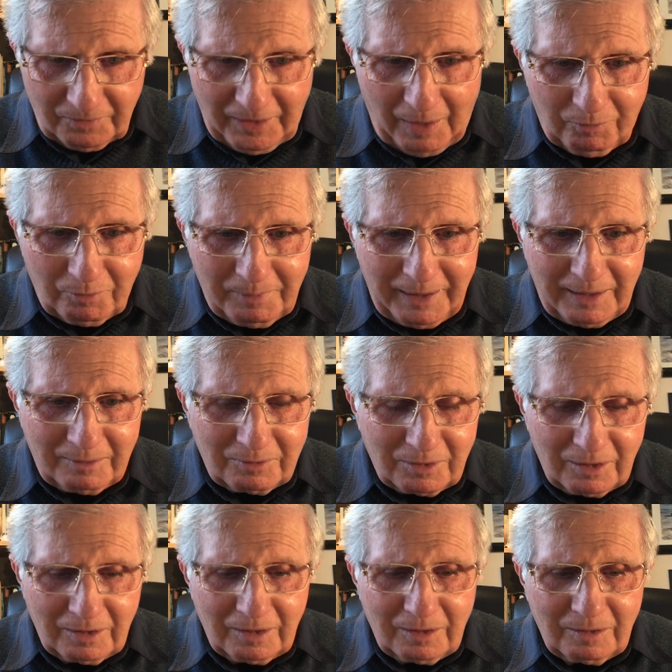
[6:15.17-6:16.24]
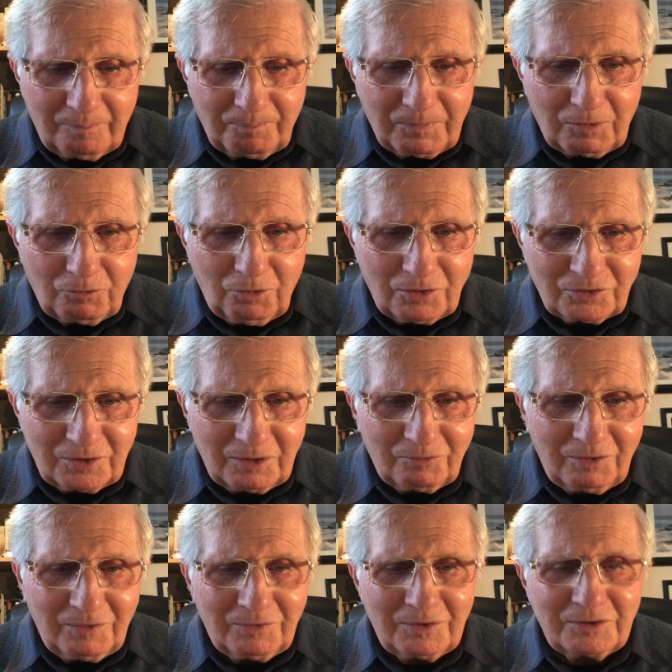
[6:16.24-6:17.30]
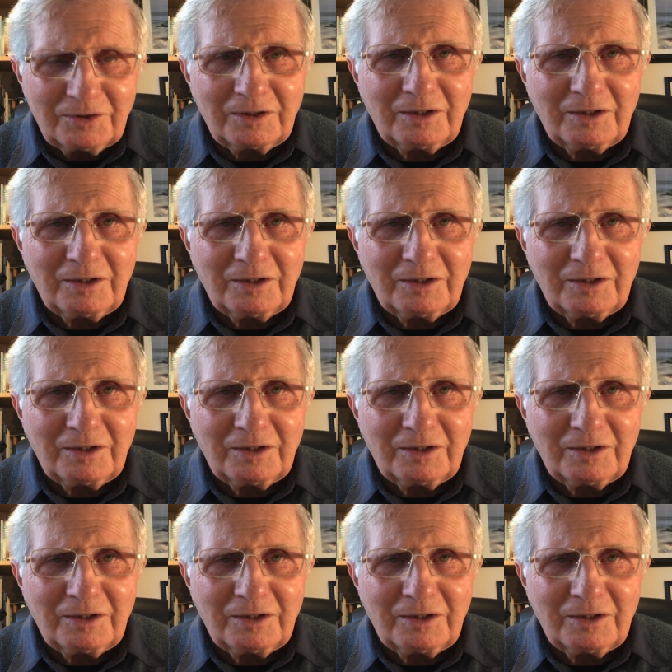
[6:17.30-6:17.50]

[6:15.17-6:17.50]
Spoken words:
That would mean crossing rivers